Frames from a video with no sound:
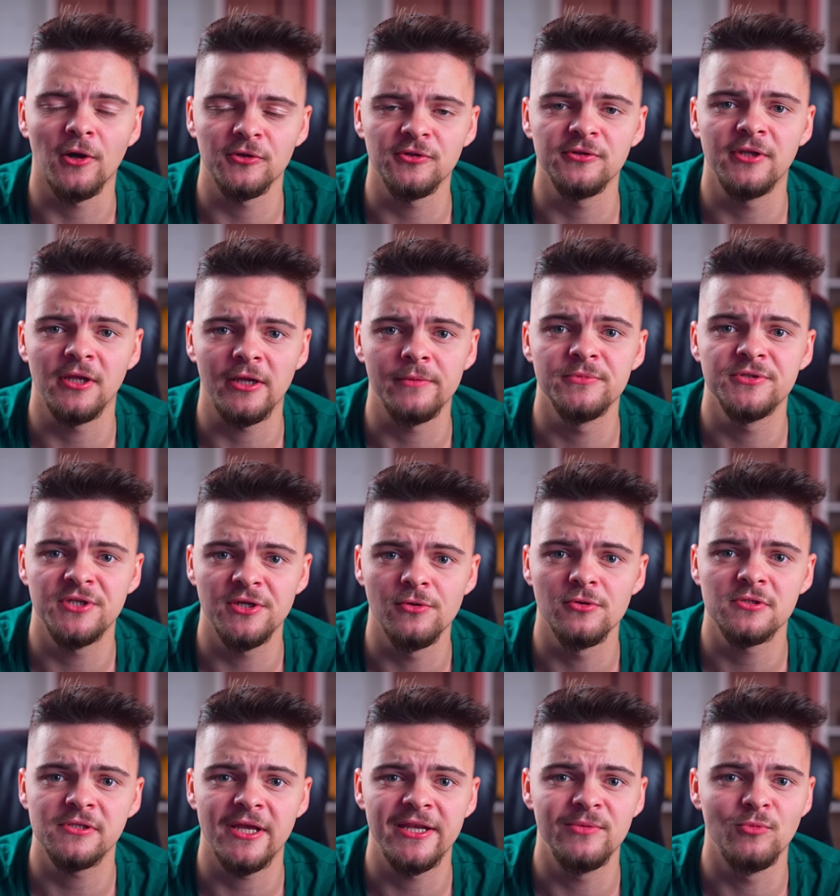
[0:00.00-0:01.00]
hard to take him
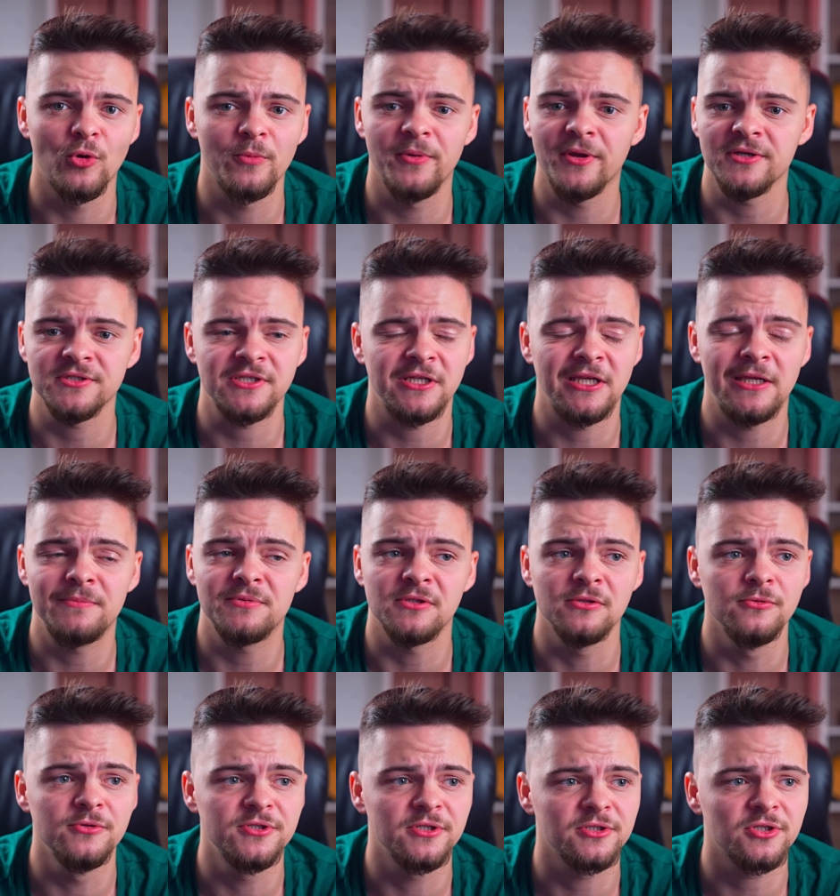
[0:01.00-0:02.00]
seriously anymore because he keeps
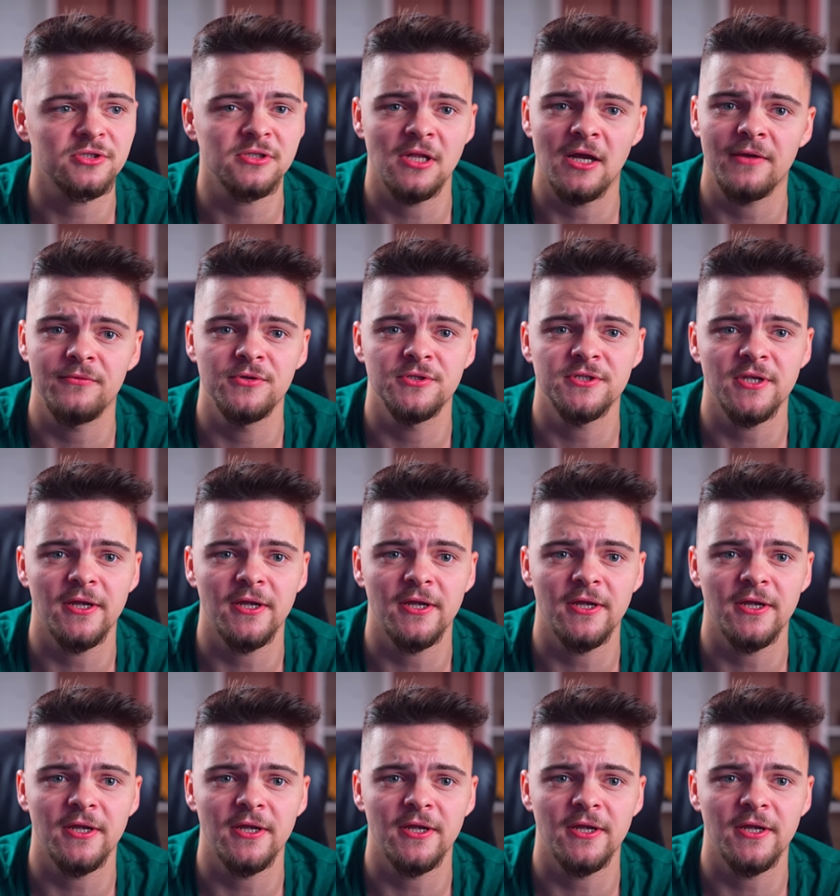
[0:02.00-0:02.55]
losing, just like we